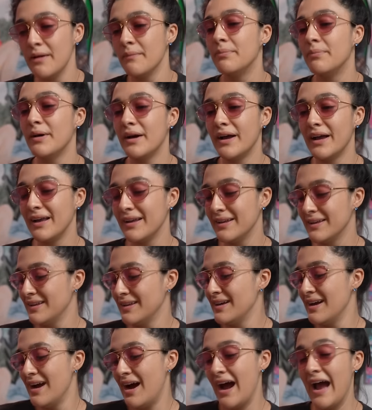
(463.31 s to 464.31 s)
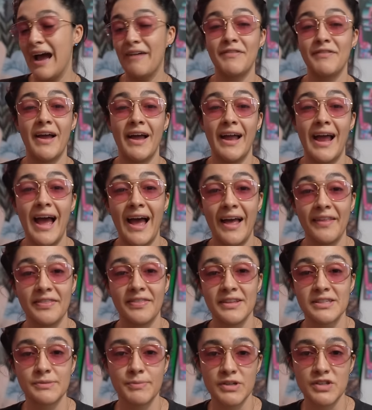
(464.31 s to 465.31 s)
but I have not
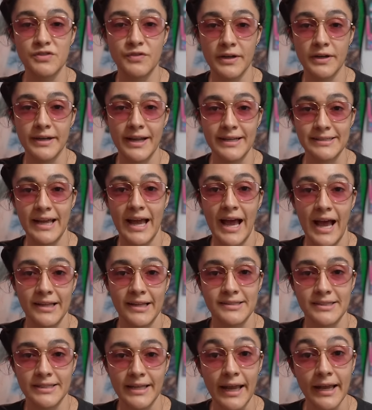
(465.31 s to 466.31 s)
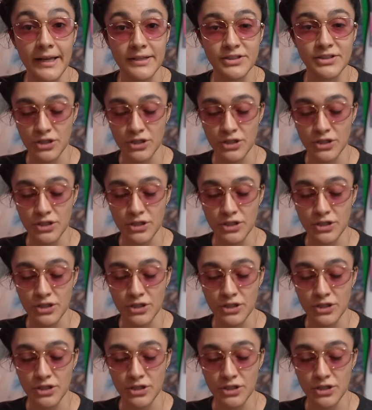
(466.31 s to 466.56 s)
had this much fun as I had today.